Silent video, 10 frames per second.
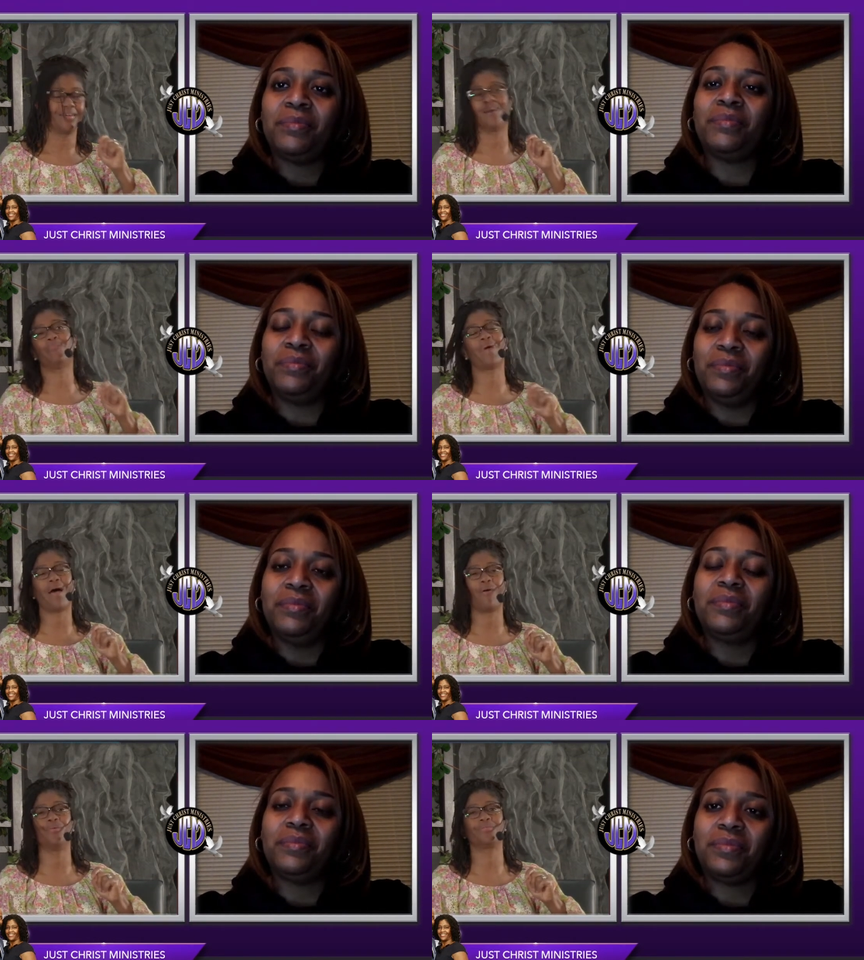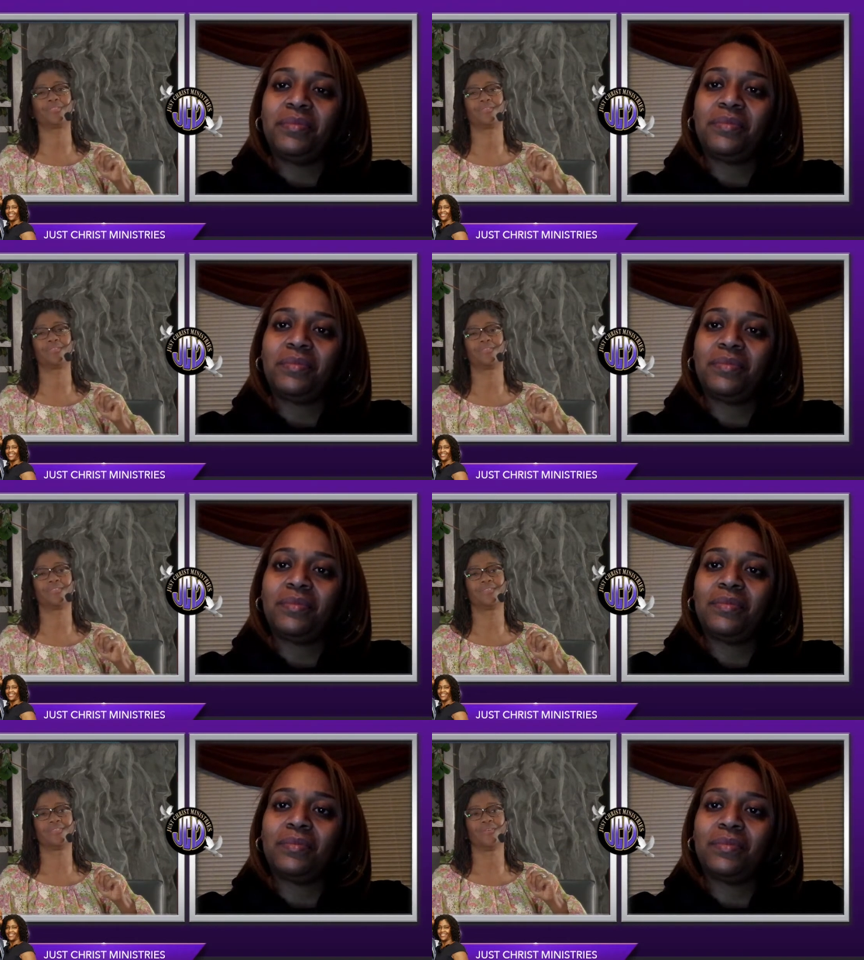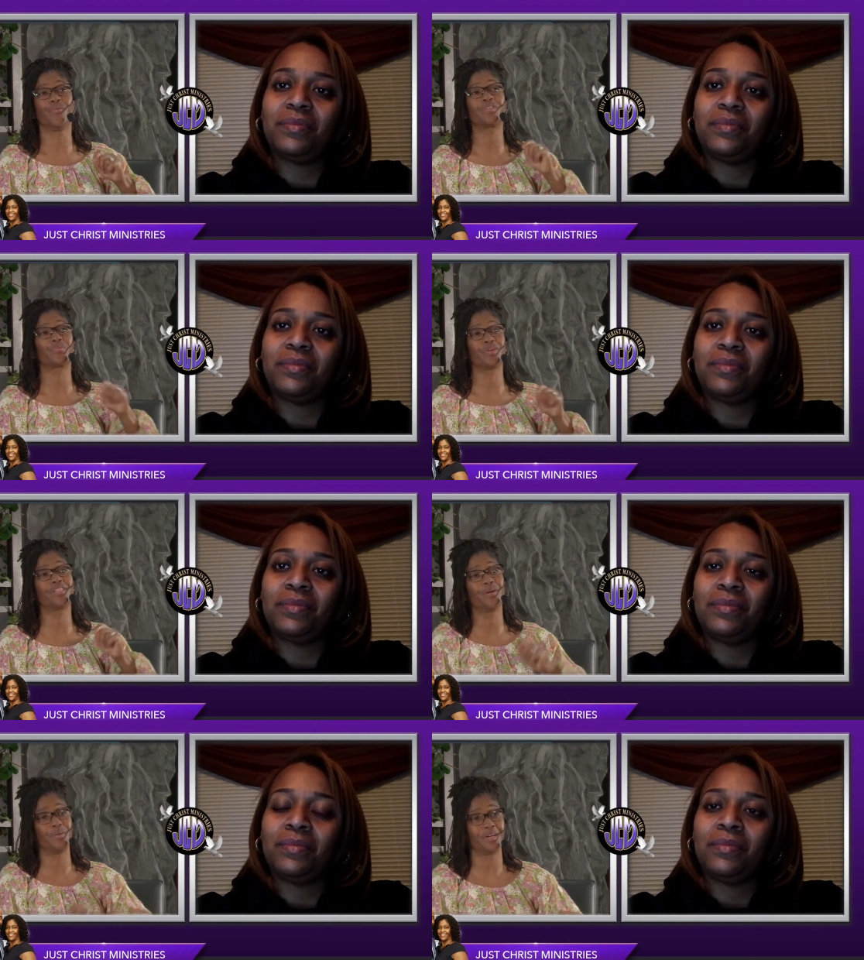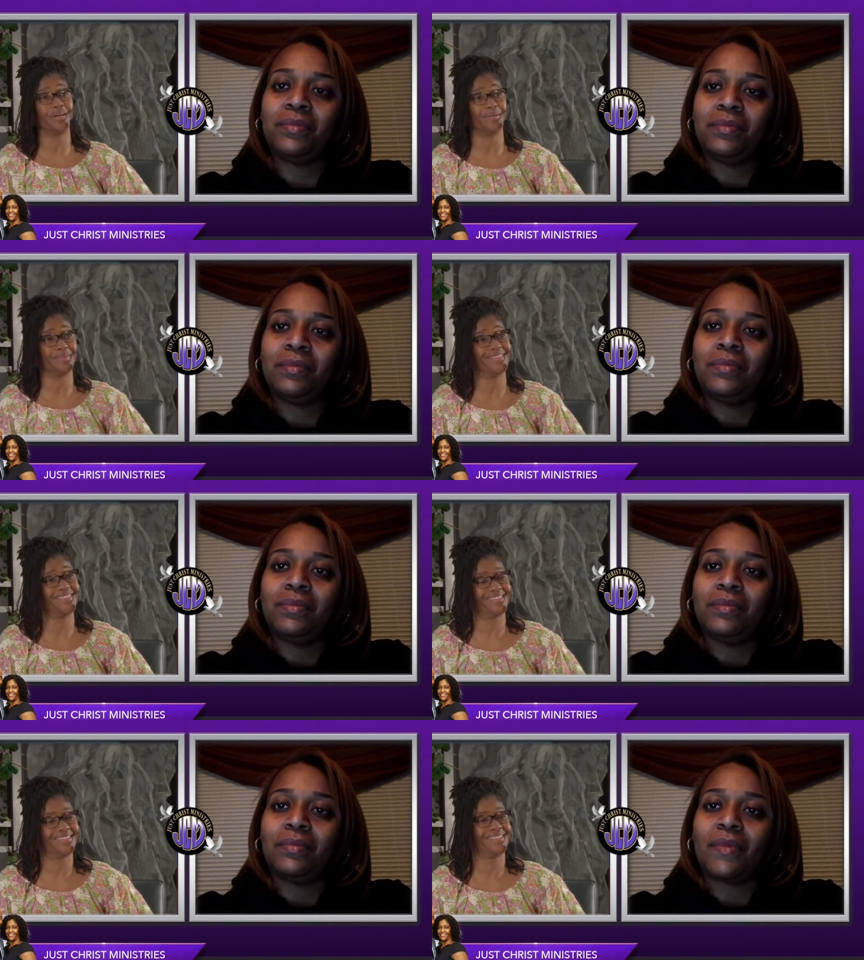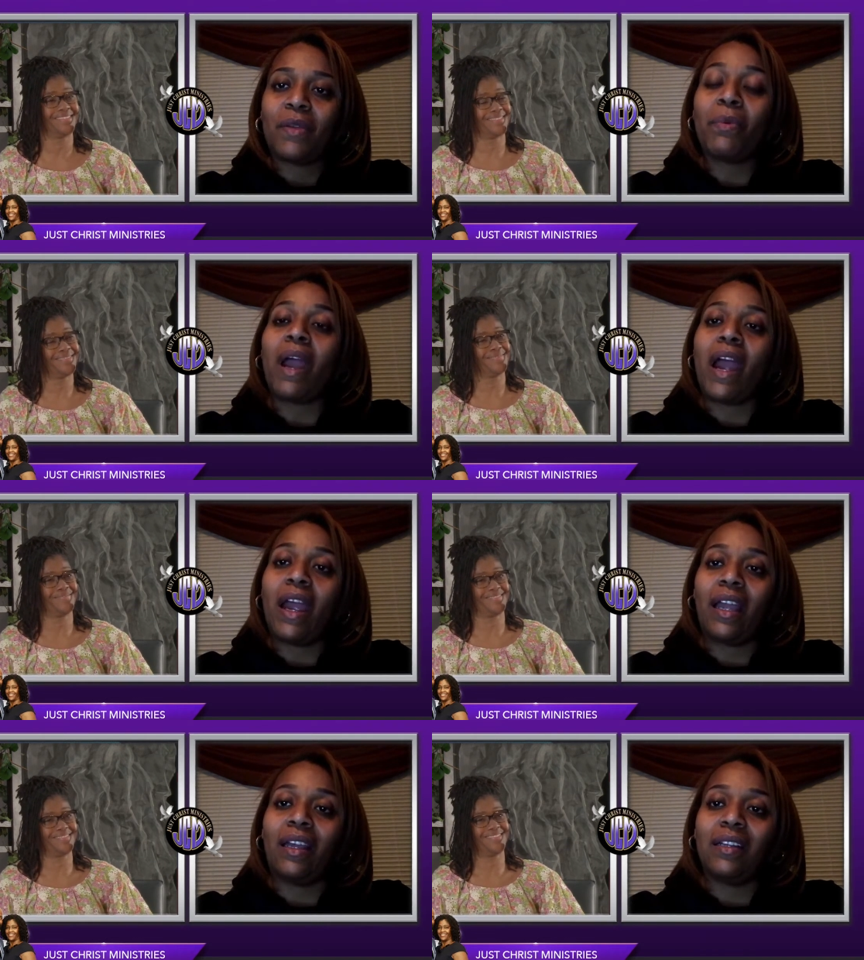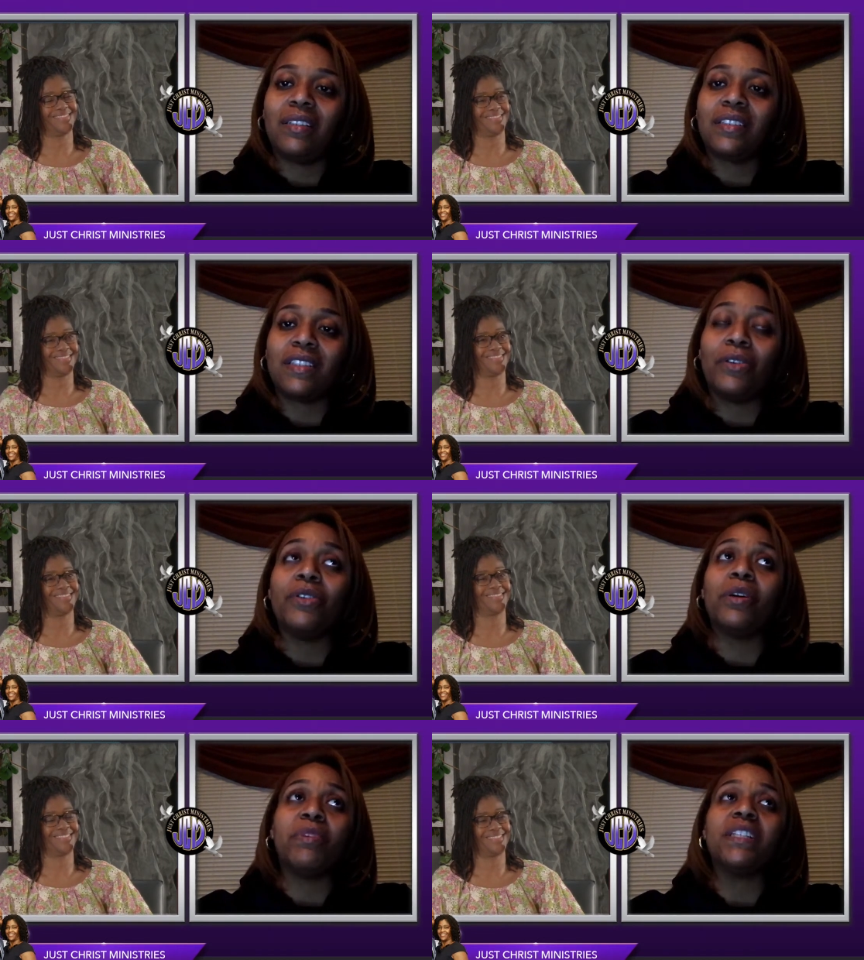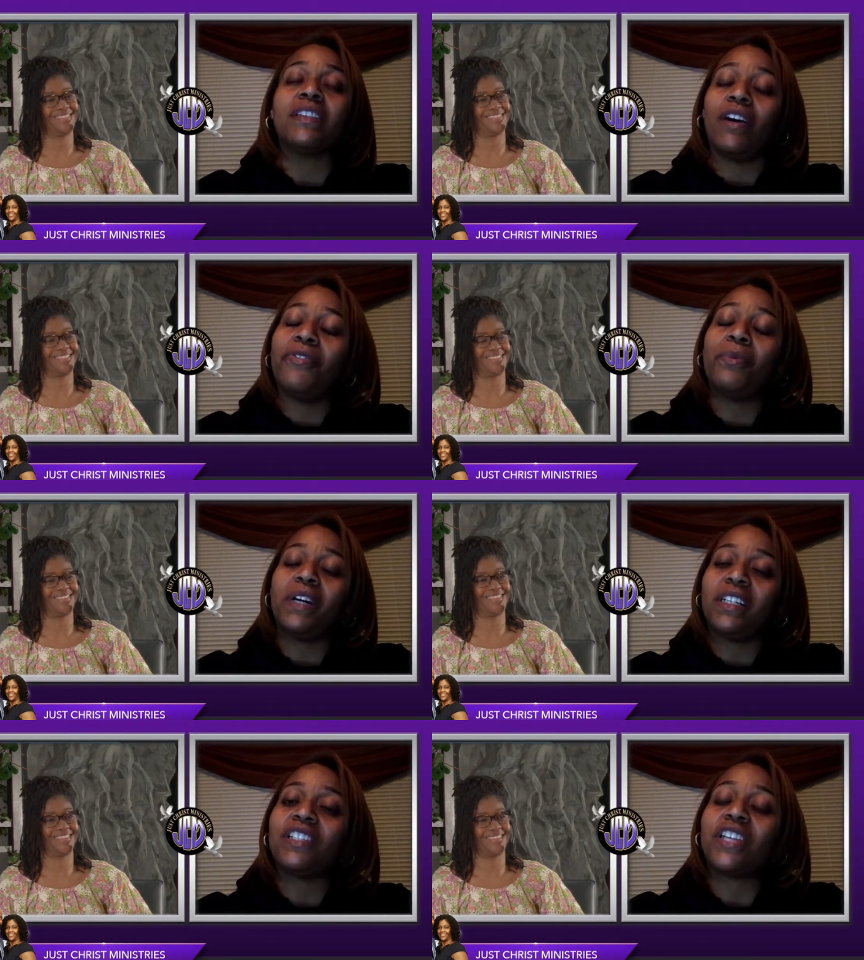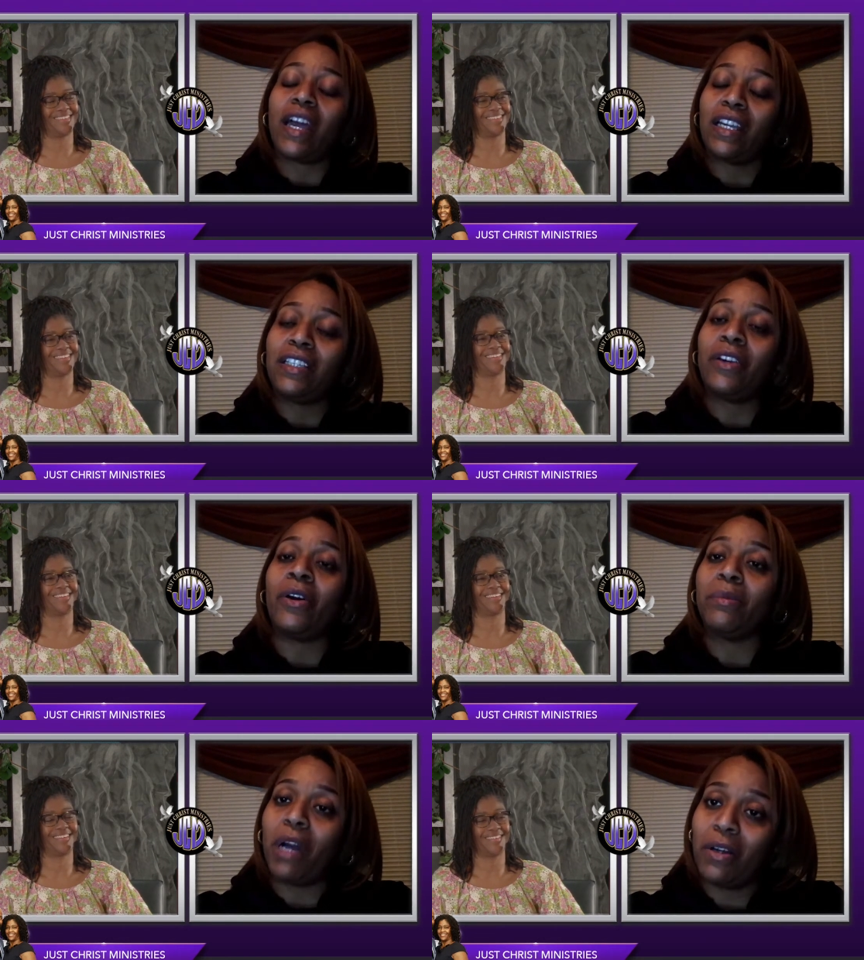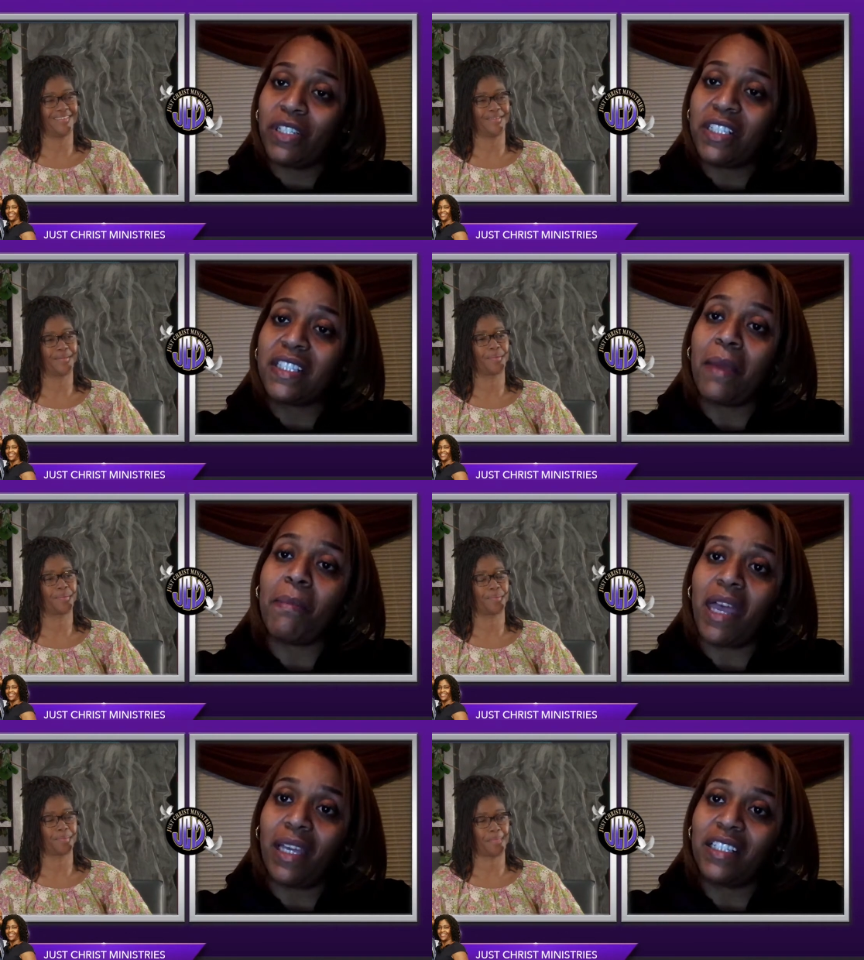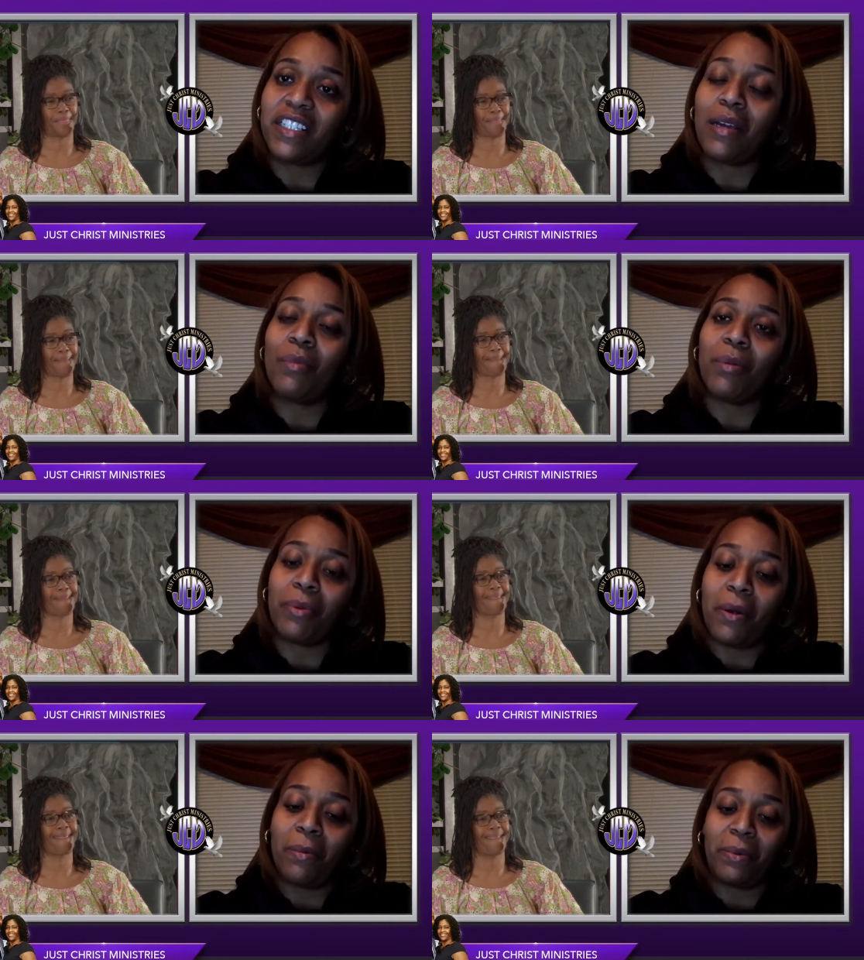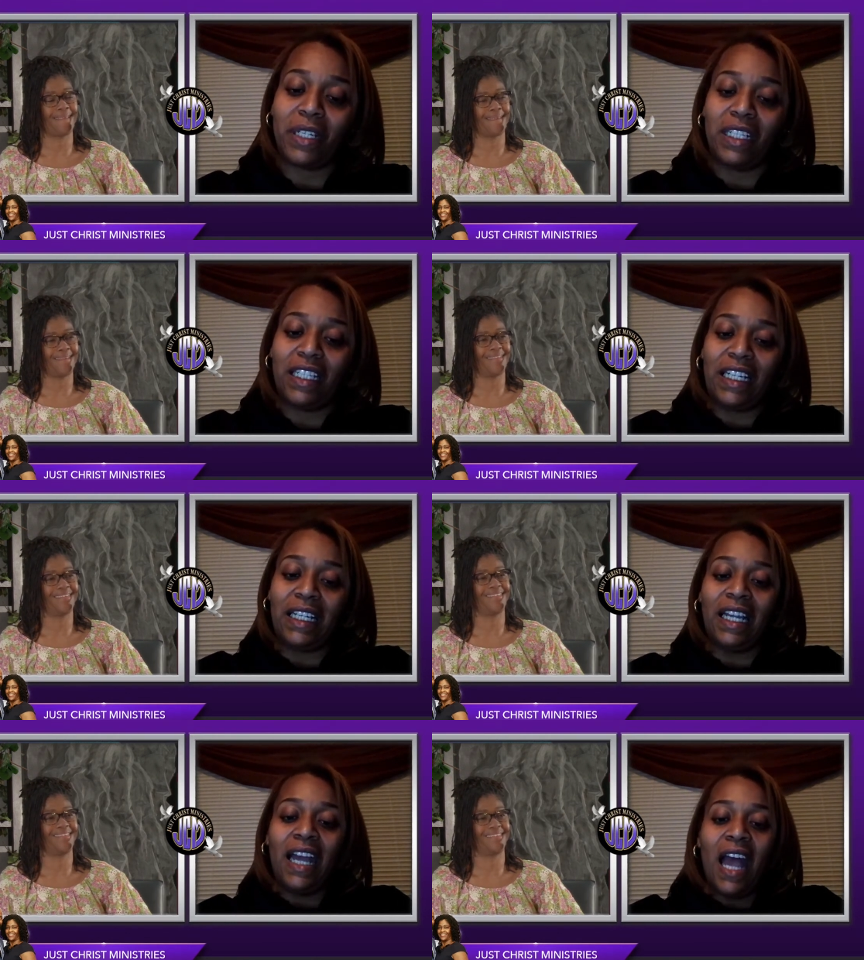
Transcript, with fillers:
Speaker 1: mm-hmm. about what's really going on.
Speaker 2: Right. So you can be self aware to check your emotions and manage them appropriately.